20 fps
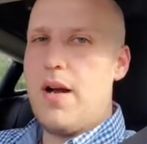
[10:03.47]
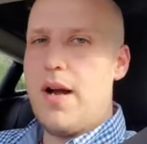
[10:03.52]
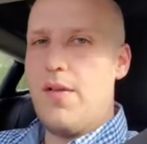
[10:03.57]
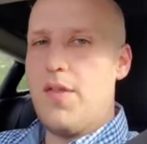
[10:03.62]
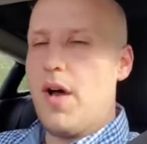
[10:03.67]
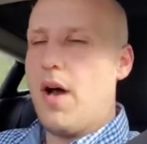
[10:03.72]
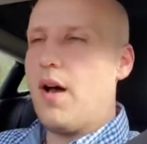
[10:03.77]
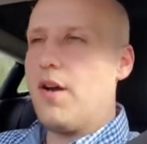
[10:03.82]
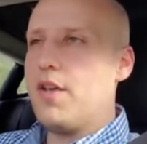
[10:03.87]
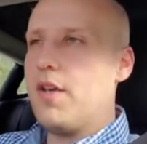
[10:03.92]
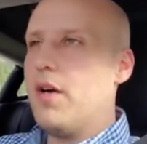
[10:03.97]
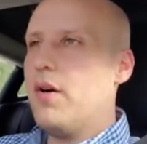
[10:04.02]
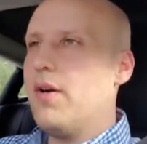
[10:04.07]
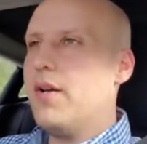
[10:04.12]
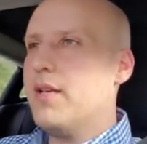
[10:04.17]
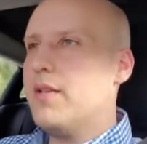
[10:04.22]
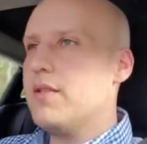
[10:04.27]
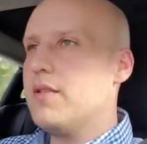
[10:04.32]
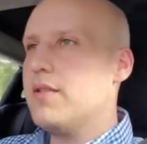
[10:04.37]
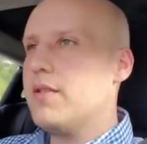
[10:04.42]
how the audio
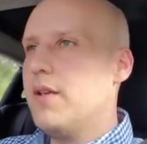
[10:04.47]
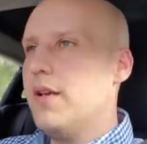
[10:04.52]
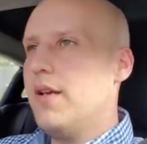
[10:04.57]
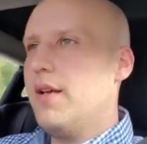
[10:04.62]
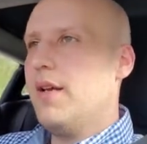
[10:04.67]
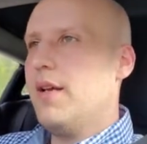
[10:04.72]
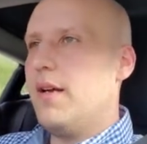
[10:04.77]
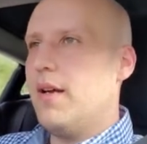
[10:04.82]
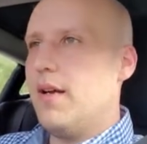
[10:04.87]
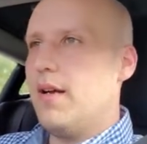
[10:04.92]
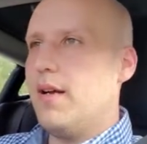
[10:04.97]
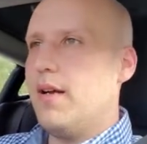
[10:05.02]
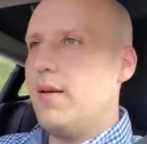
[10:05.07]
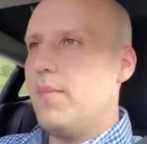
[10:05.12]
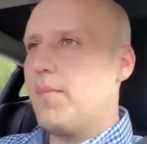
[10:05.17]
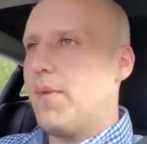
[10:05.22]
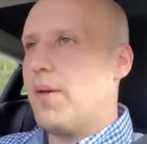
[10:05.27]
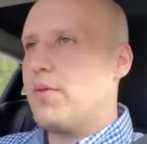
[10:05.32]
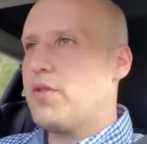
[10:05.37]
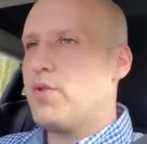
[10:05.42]
is. I